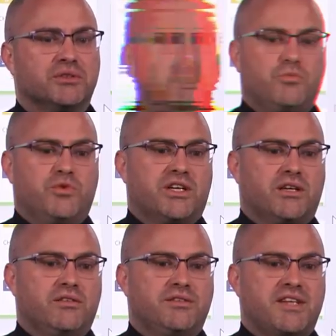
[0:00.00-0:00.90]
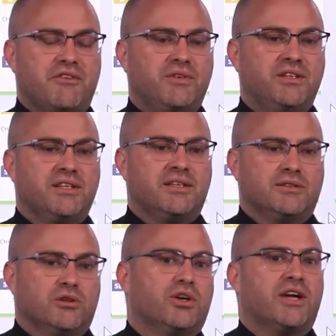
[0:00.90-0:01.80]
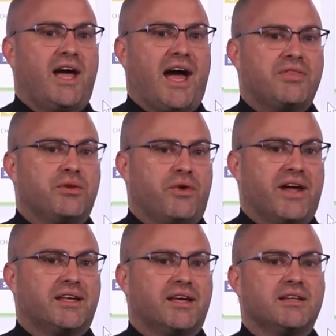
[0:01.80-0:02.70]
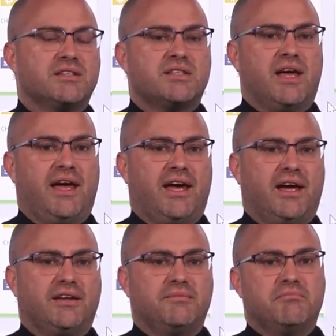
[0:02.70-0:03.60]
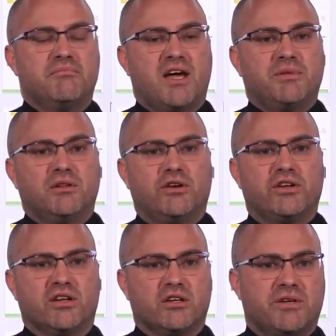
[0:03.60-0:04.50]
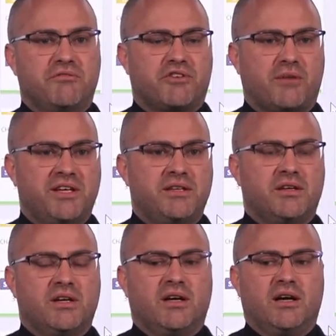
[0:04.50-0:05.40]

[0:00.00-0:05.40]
We can definitely look at the rankings and maybe learn a little bit from it.